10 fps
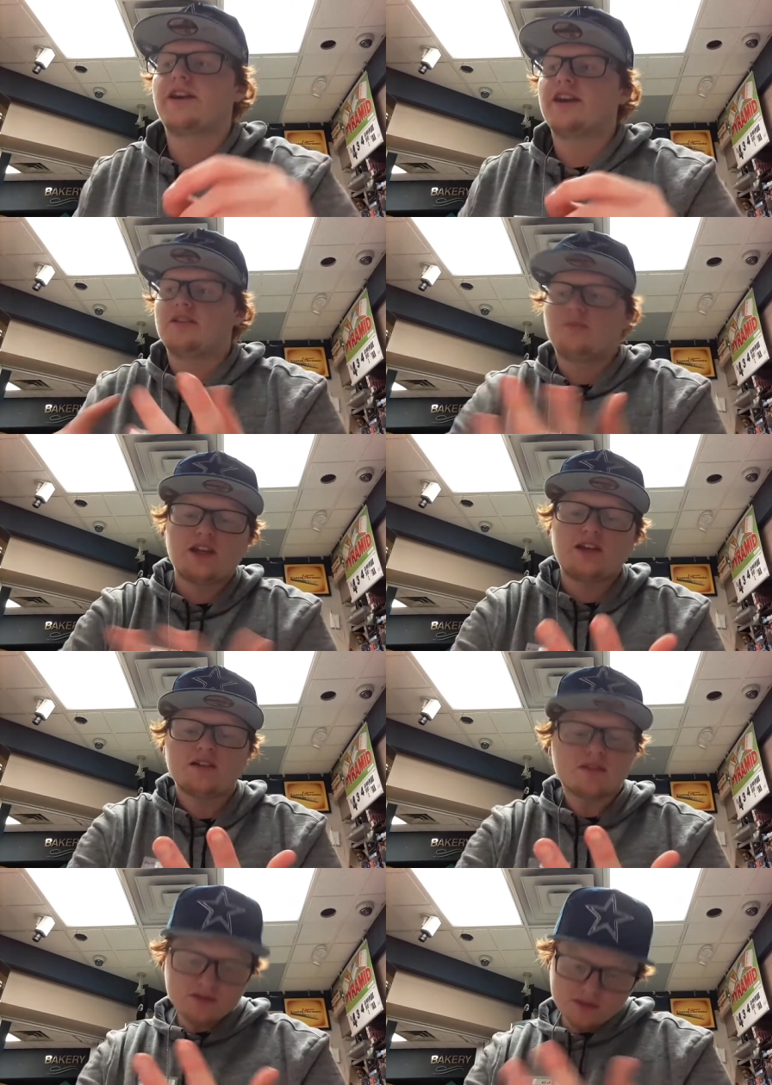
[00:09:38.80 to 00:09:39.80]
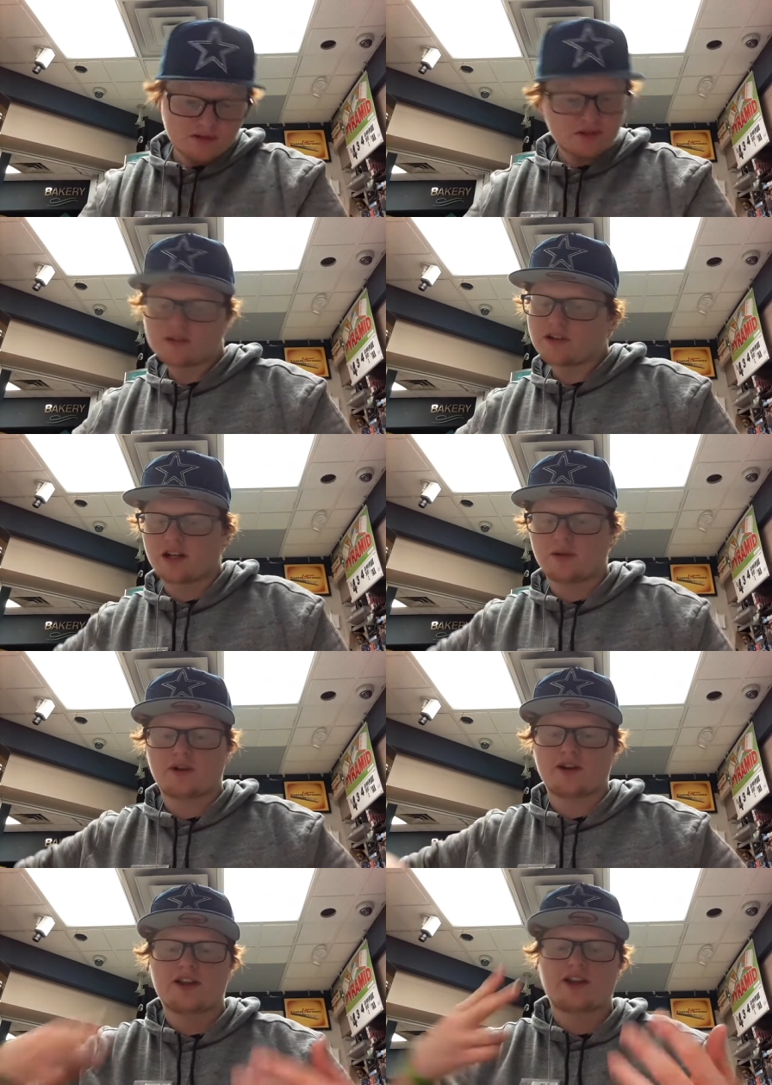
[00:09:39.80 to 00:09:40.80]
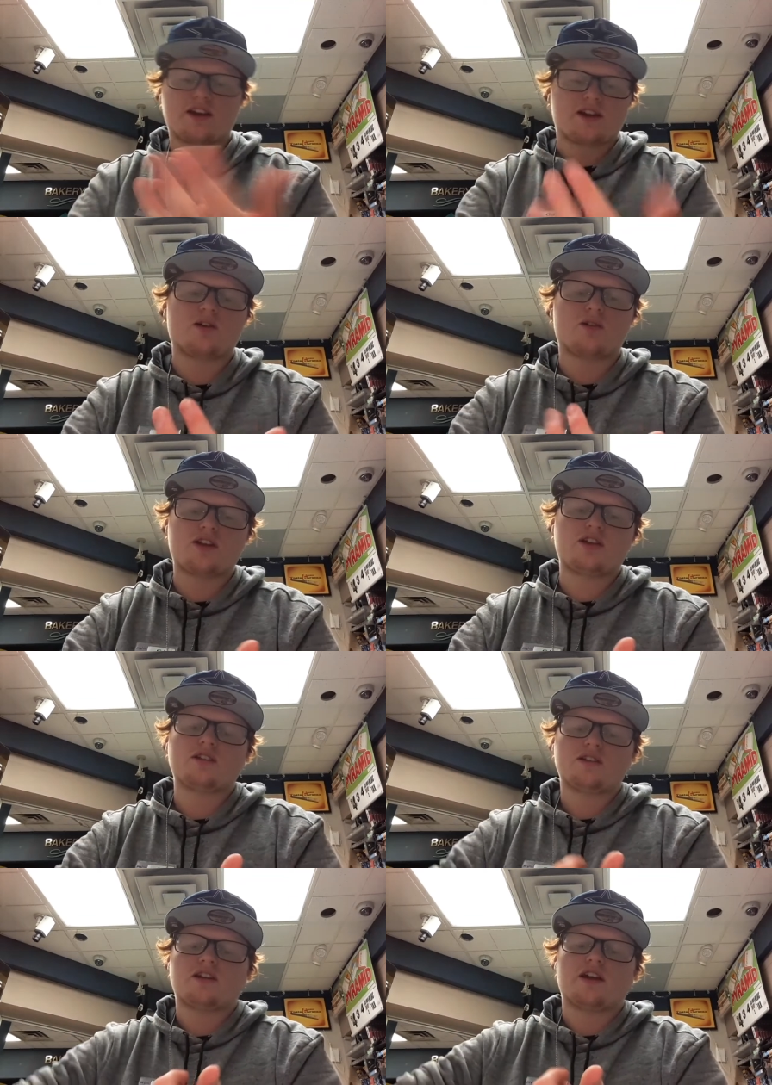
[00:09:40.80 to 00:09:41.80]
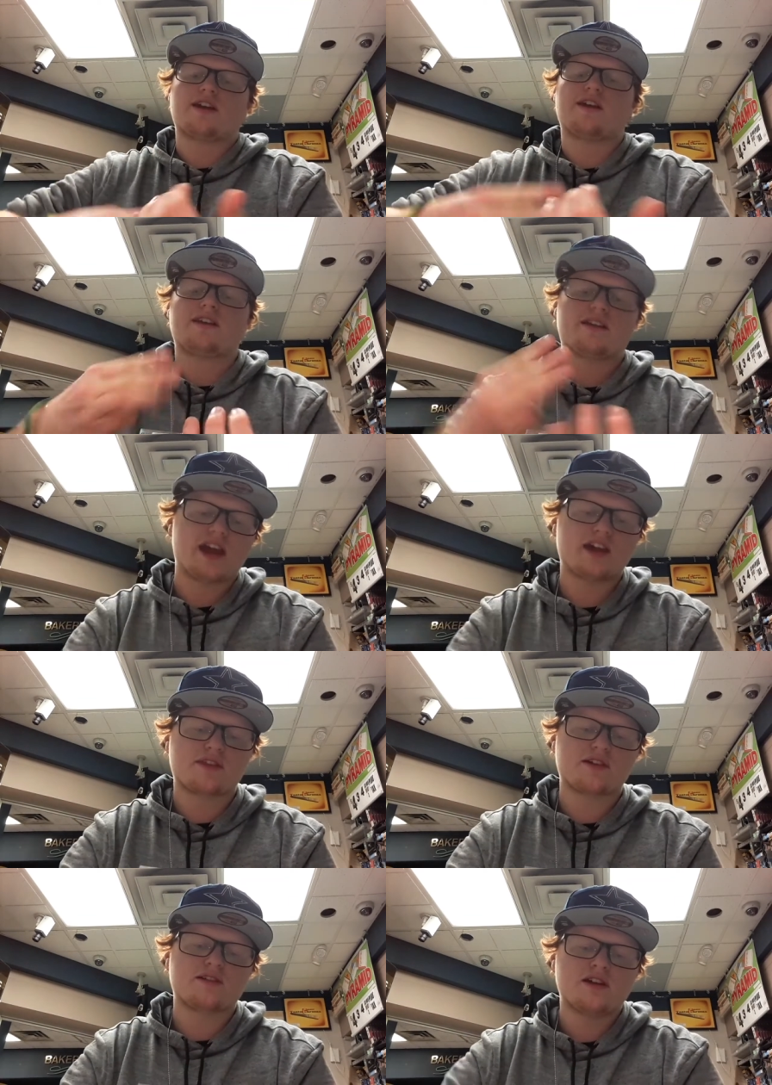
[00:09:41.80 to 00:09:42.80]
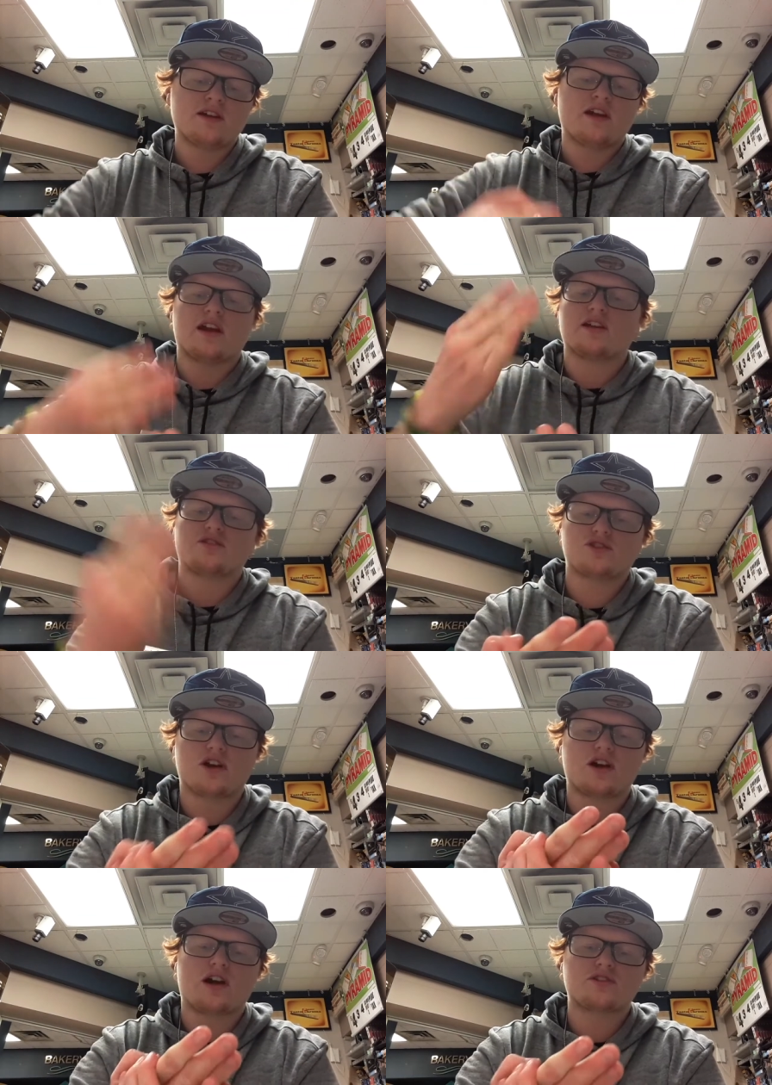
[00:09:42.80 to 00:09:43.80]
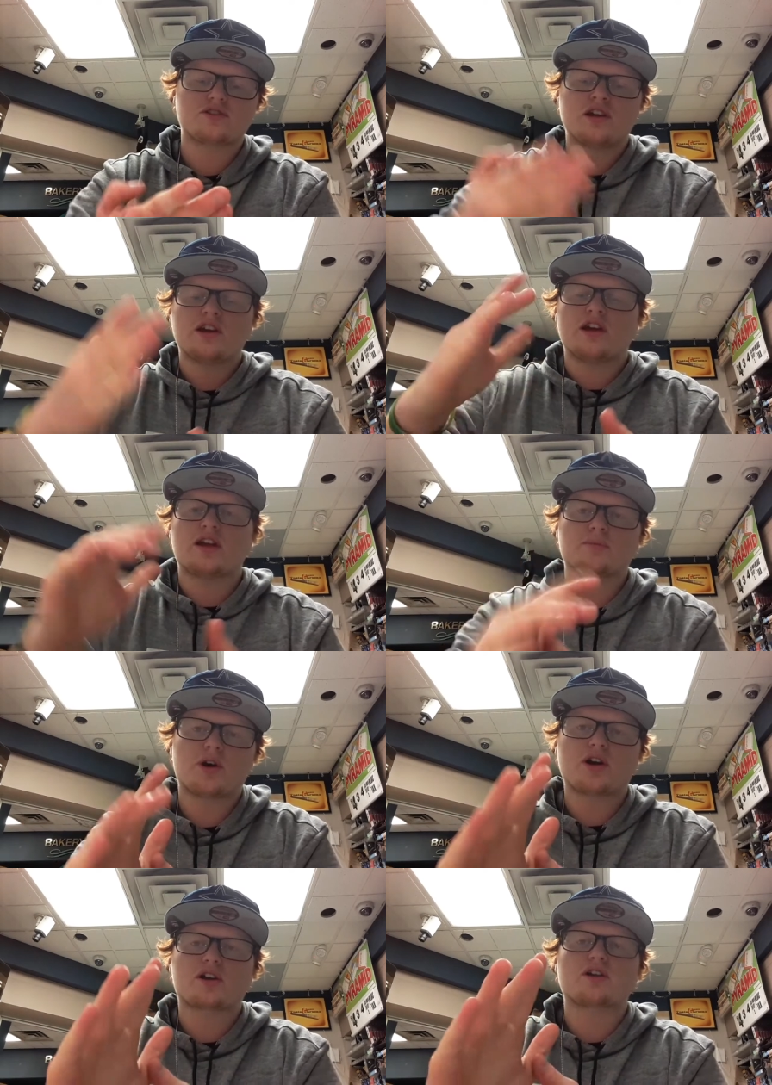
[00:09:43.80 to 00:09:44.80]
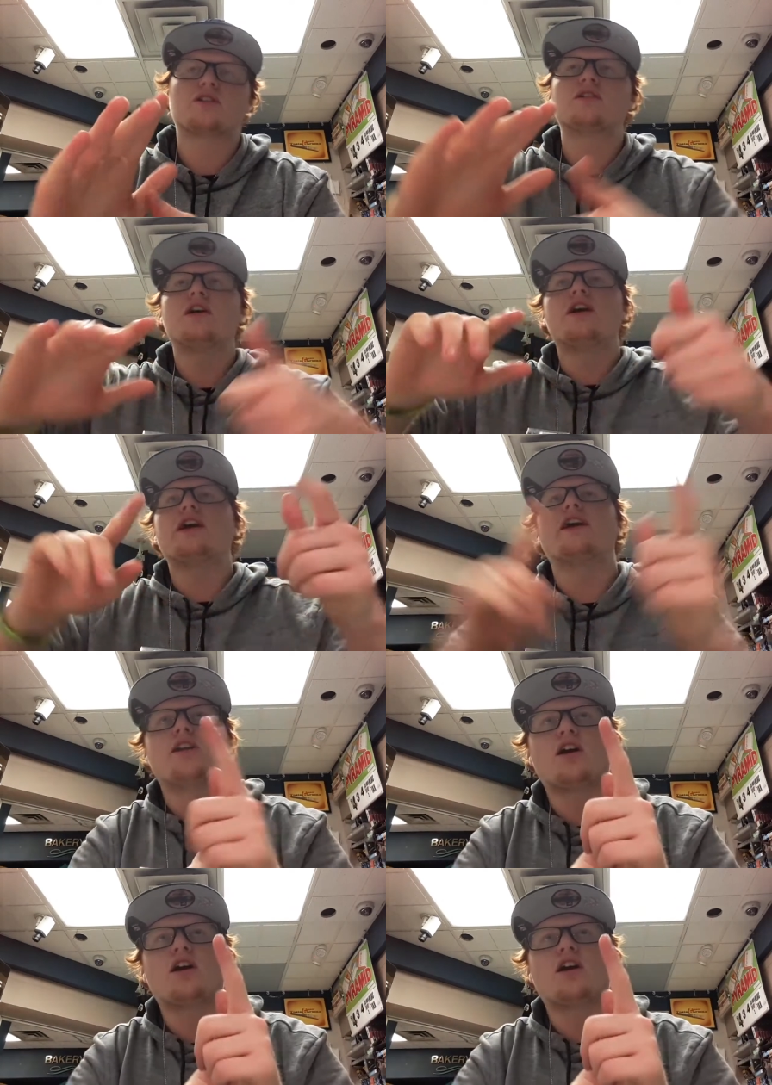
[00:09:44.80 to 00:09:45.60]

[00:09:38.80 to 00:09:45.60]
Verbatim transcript: to get me I want to get Cody and Kathan and Josh and Parker and